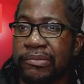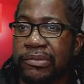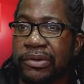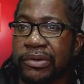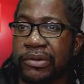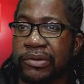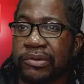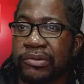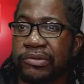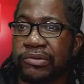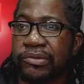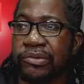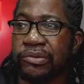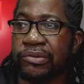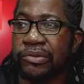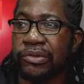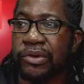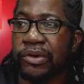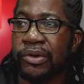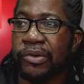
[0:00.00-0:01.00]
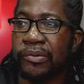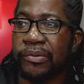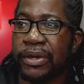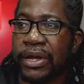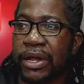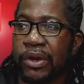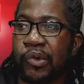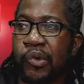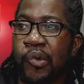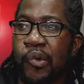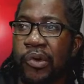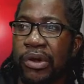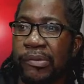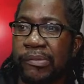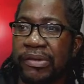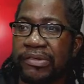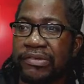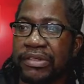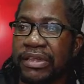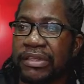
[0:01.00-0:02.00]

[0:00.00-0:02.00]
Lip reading: you know, so we had to call them and say,